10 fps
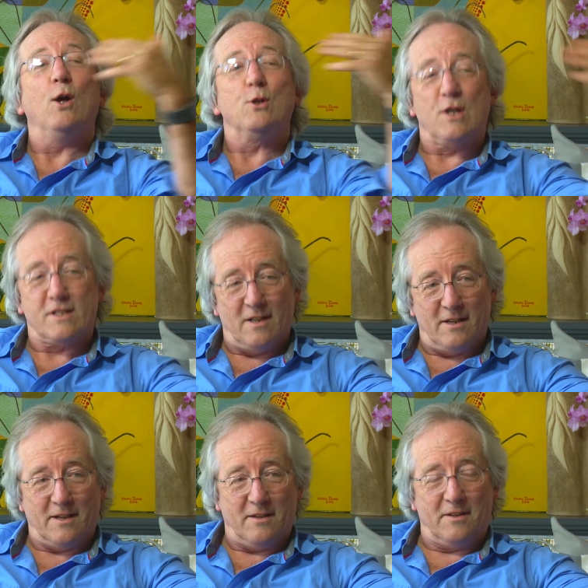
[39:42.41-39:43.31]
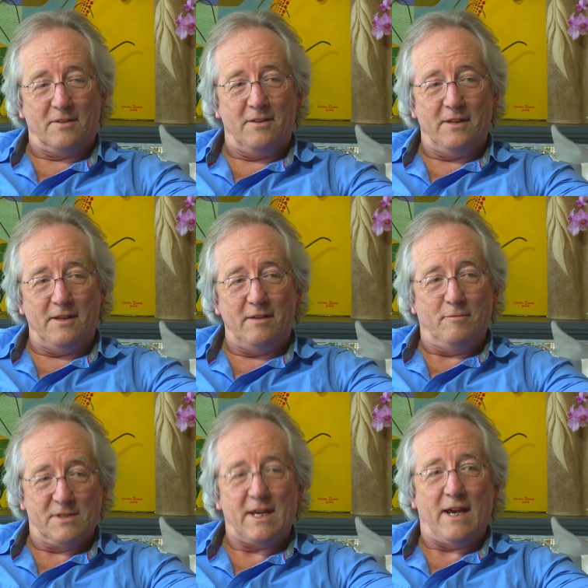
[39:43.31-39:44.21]
just like the
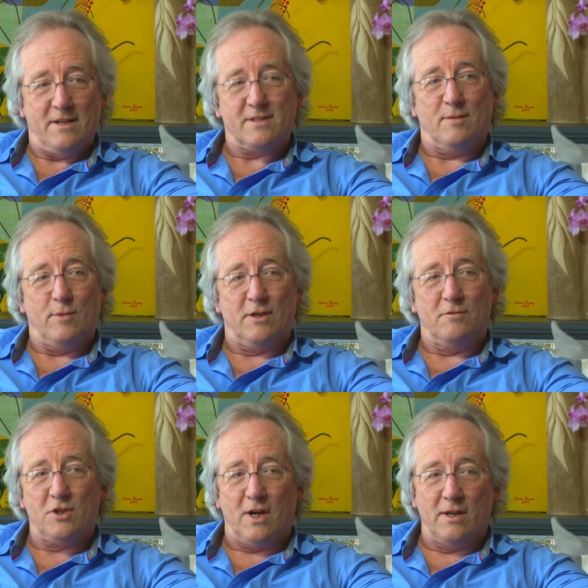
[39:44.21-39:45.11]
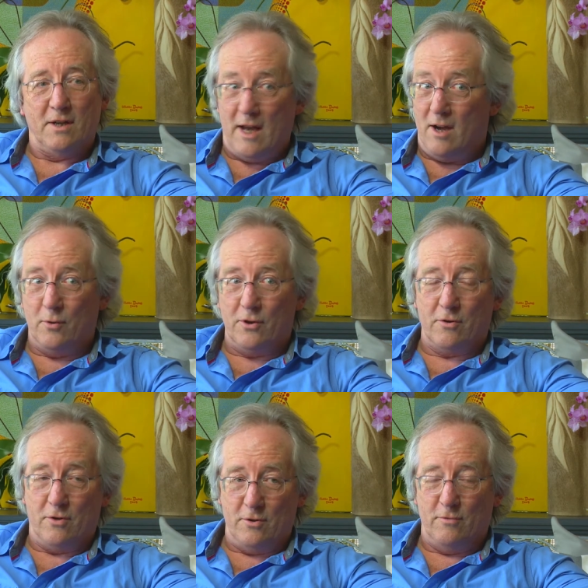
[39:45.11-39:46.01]
scare has come out of China now with the
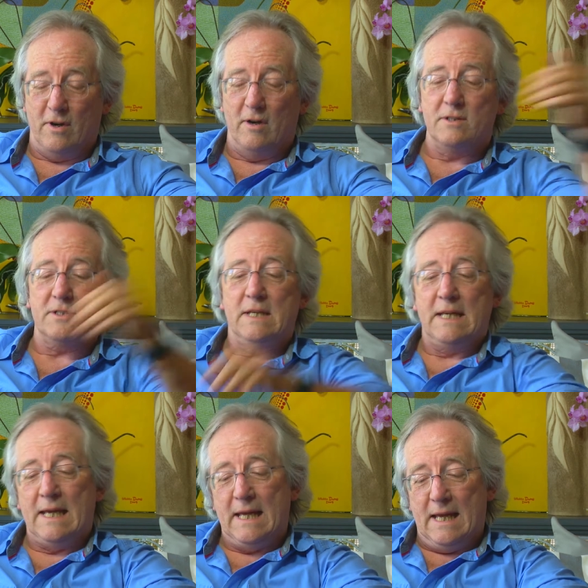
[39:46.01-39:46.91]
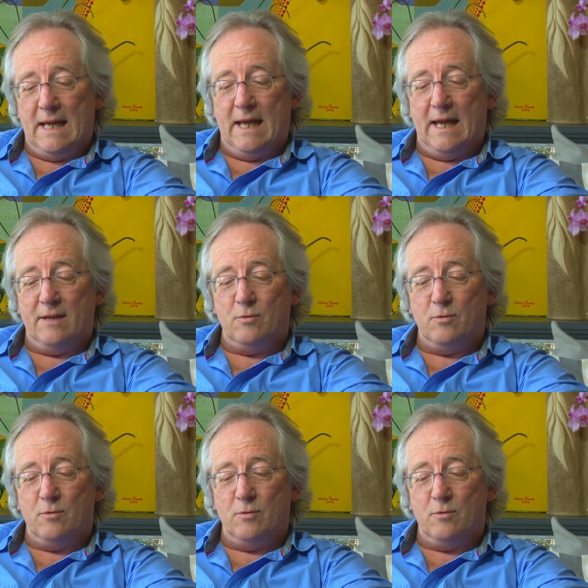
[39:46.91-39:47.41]
coronavirus. And